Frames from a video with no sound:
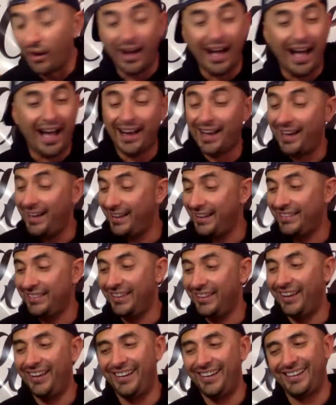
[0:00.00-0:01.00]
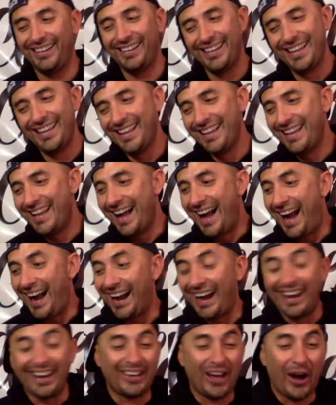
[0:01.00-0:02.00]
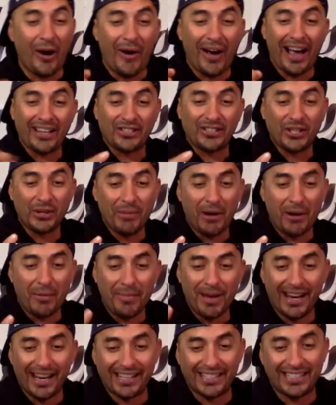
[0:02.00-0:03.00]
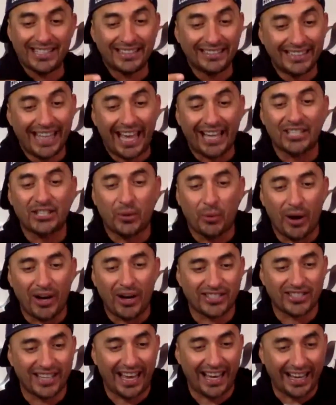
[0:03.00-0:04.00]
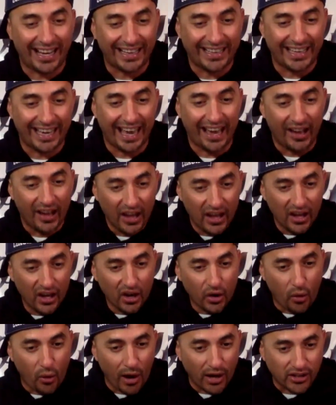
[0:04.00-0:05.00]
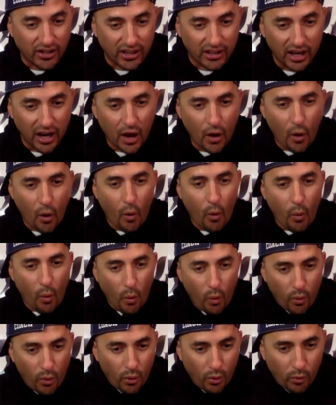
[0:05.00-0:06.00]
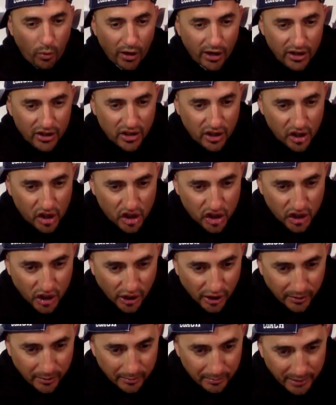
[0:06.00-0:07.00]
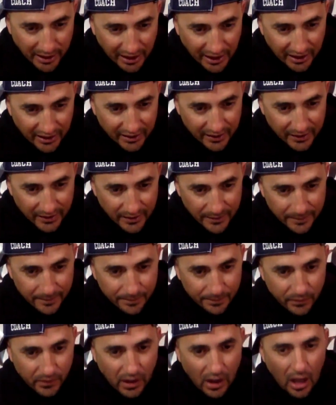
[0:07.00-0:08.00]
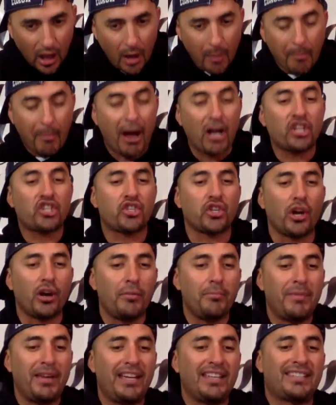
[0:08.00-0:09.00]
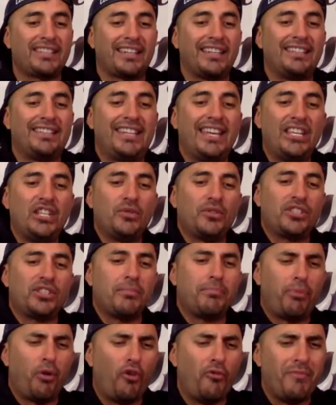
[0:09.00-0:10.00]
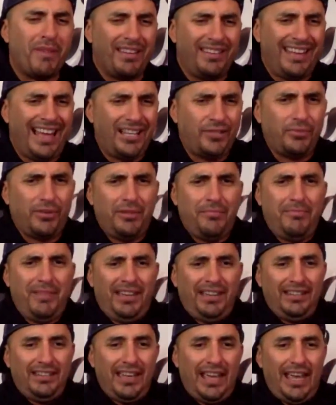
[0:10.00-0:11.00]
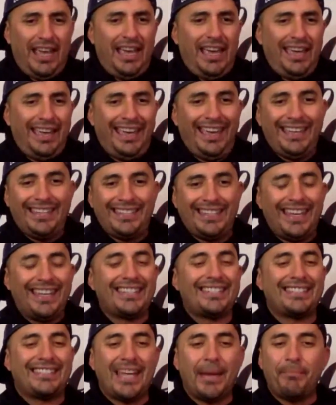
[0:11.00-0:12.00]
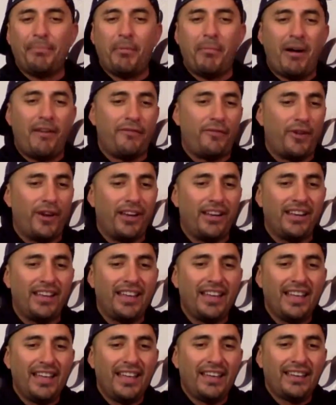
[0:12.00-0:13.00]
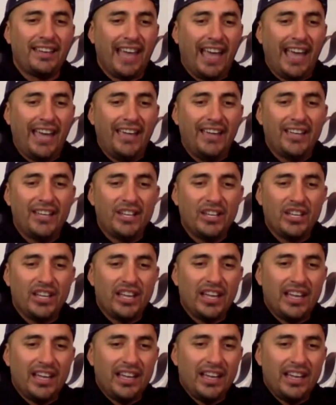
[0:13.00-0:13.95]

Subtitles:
Look, I gotta go. I got 2 more minutes. Next question I gotta get. Question: what does your shirt mean? My shirt means continuous improvement. That's what it means. It's simple, my friend. Okay.